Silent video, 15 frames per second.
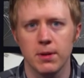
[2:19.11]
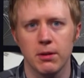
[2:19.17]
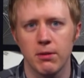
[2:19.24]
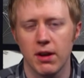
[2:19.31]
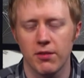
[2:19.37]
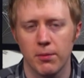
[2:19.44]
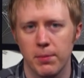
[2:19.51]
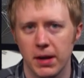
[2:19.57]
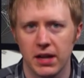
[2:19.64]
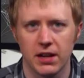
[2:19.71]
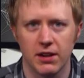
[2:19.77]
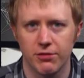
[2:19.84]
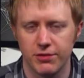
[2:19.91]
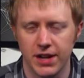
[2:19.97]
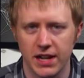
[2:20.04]
we have a big
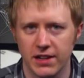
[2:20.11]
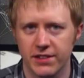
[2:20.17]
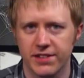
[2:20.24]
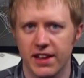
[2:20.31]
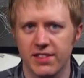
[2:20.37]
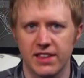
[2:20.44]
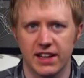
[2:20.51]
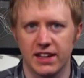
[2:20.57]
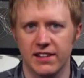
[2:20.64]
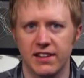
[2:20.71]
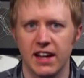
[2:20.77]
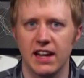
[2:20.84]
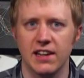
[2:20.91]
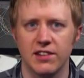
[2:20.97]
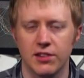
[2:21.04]
enough data set that
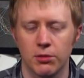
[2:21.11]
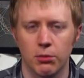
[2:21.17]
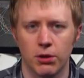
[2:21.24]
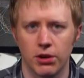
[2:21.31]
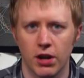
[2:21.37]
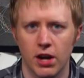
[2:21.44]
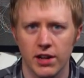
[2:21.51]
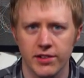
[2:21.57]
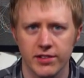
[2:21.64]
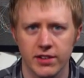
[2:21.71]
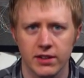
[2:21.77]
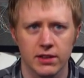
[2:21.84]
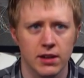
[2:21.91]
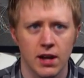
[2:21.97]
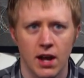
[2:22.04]
contains the word
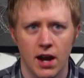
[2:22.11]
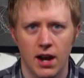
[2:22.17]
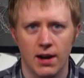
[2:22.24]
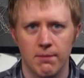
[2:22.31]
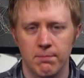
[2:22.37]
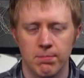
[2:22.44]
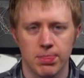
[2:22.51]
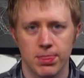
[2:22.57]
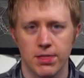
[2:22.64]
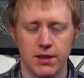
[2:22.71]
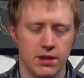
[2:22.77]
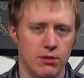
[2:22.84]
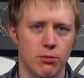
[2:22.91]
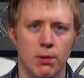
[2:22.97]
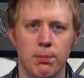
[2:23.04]
Austin, um,
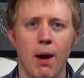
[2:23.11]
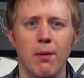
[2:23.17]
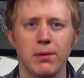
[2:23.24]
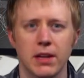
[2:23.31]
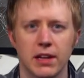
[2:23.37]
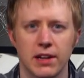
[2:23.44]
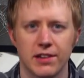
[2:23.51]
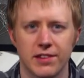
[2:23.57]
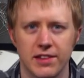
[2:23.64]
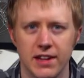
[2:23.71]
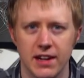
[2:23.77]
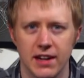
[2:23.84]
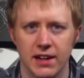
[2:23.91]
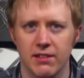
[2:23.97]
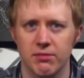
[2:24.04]
we're probably going to see
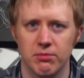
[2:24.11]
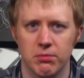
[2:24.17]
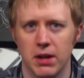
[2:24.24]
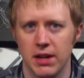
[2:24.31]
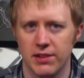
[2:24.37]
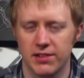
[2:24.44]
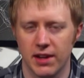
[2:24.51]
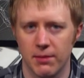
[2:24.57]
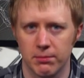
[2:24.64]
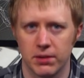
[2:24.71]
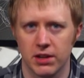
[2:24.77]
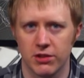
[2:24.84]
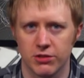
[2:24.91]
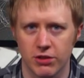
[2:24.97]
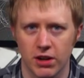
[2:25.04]
it in some
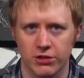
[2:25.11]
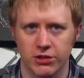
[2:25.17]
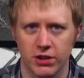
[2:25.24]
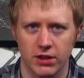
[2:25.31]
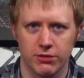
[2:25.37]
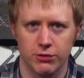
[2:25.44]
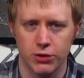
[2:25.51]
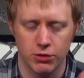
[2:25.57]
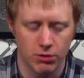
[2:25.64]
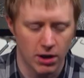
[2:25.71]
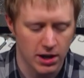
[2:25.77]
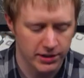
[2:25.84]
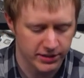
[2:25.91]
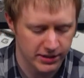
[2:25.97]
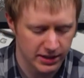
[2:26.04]
construction of 2
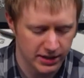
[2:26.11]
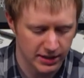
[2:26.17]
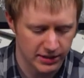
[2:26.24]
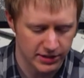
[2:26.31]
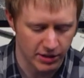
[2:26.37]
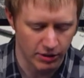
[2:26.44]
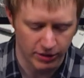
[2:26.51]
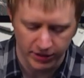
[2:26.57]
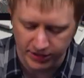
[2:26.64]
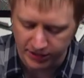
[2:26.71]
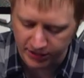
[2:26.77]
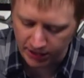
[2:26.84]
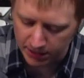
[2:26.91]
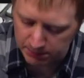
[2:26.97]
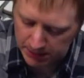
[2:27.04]
Austin, and so this is
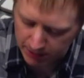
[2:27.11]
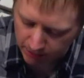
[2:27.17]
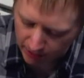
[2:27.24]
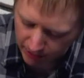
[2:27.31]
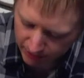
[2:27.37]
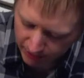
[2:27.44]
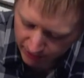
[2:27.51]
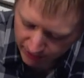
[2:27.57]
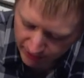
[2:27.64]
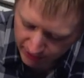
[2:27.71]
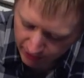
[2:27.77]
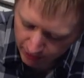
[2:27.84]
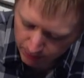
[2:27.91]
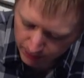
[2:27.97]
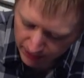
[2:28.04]
going to be greater than
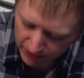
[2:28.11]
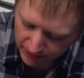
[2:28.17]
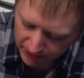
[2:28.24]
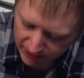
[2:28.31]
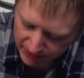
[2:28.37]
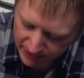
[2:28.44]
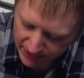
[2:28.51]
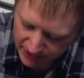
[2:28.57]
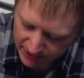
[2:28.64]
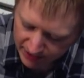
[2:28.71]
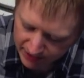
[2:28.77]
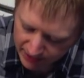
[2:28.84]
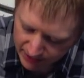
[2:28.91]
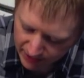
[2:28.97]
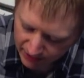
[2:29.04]
0 because it's seen
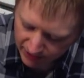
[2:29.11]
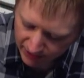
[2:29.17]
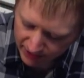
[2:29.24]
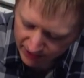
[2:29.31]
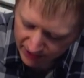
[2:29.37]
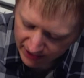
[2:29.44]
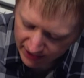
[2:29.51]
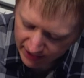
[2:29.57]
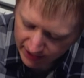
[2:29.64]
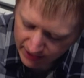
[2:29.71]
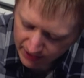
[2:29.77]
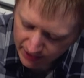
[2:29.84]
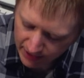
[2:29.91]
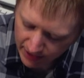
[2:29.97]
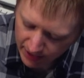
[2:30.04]
in, in the data.
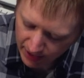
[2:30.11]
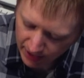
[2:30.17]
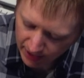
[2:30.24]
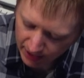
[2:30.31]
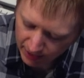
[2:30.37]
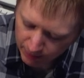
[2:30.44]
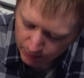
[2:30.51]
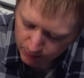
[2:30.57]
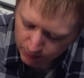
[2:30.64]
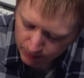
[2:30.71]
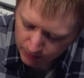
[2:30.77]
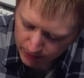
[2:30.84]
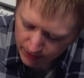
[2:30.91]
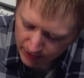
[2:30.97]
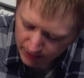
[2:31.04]
Um,
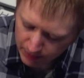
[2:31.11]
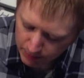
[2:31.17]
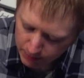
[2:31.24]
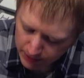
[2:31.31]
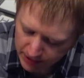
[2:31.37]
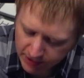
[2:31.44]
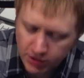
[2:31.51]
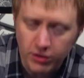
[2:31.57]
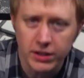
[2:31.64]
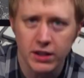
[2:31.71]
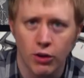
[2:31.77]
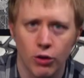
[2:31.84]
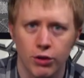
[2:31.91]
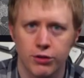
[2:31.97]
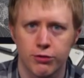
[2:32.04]
but this only
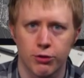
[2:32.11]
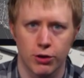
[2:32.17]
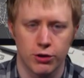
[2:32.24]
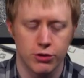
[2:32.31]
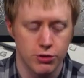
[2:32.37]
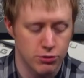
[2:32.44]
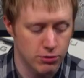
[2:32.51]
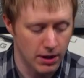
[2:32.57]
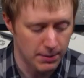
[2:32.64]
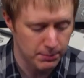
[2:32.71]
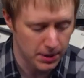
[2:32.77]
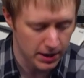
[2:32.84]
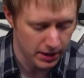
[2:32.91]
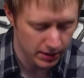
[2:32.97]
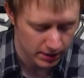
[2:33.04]
holds for a 2-gram
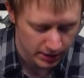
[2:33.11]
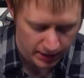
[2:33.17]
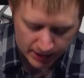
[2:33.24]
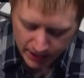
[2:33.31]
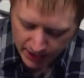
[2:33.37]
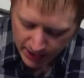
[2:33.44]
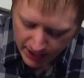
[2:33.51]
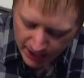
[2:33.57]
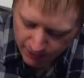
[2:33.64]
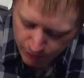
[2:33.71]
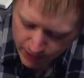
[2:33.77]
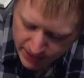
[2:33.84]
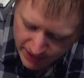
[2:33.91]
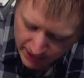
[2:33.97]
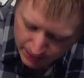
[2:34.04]
model. If
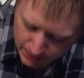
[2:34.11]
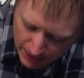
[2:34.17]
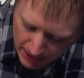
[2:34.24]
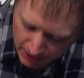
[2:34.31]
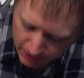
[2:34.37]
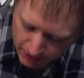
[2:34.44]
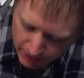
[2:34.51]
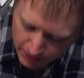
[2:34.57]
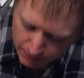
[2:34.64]
we think about the